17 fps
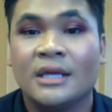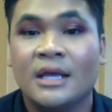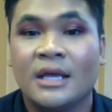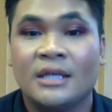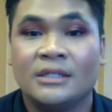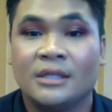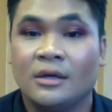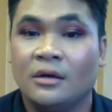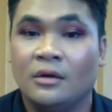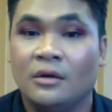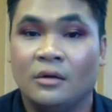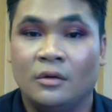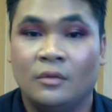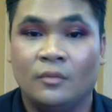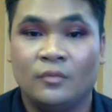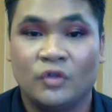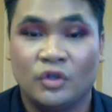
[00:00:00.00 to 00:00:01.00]

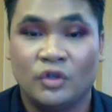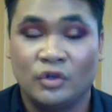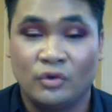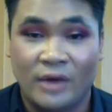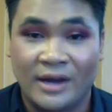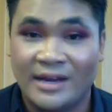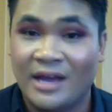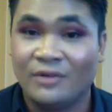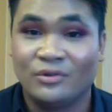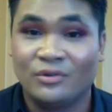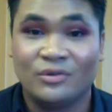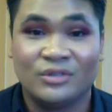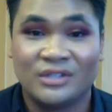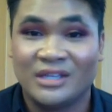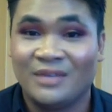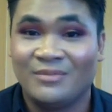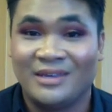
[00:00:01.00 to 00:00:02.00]
So you right now, you
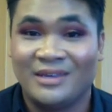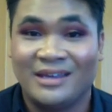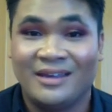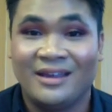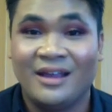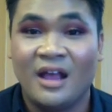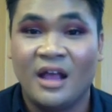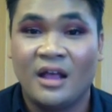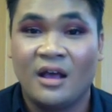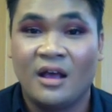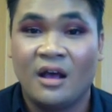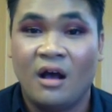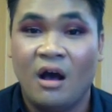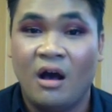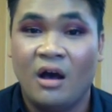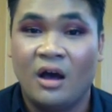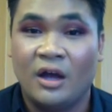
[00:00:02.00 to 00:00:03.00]
see me
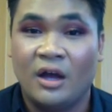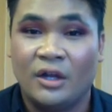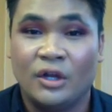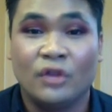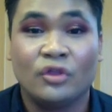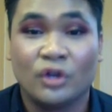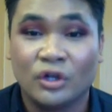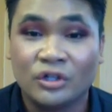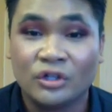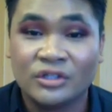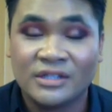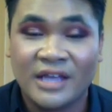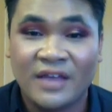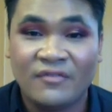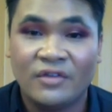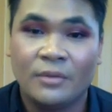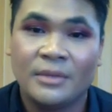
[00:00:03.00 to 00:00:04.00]
on
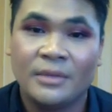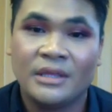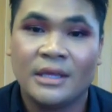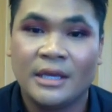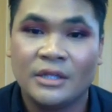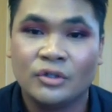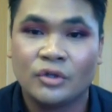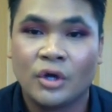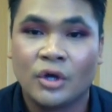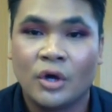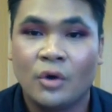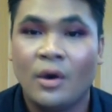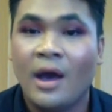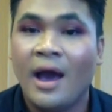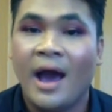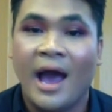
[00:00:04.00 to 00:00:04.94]
Thursday filming the intro.